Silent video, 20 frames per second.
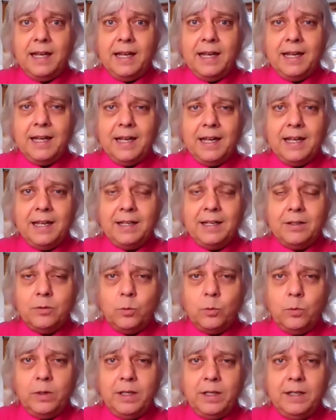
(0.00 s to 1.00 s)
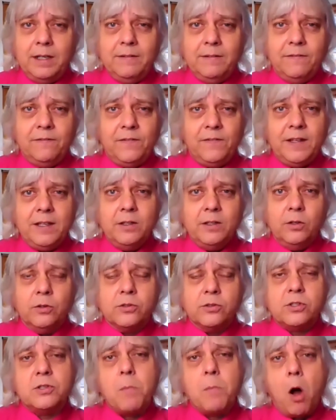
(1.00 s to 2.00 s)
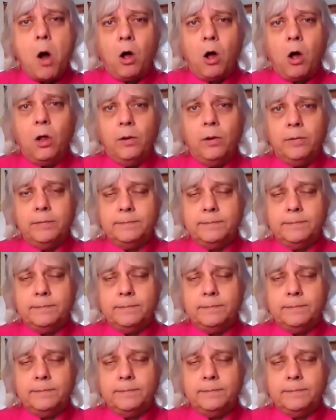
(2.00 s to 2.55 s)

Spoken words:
and we feel small.